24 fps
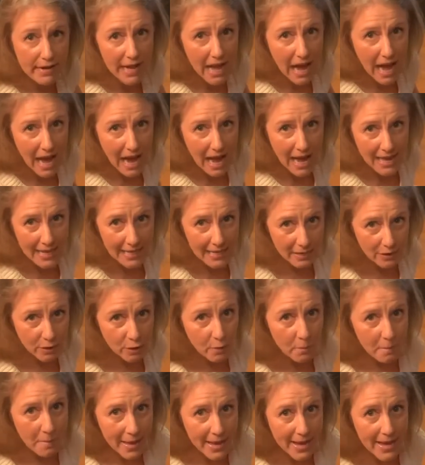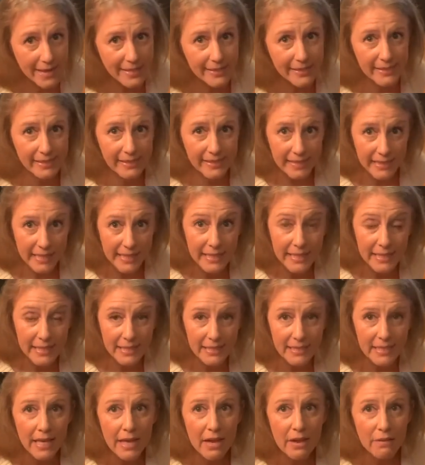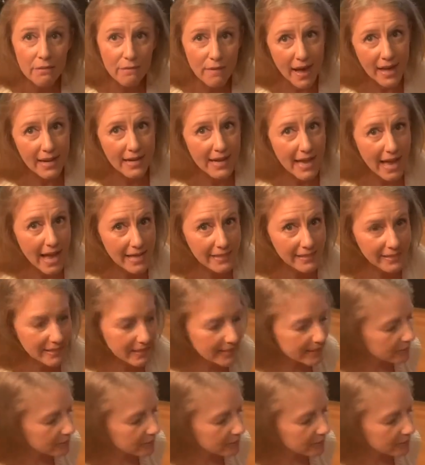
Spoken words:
high in omega-6 fatty acids,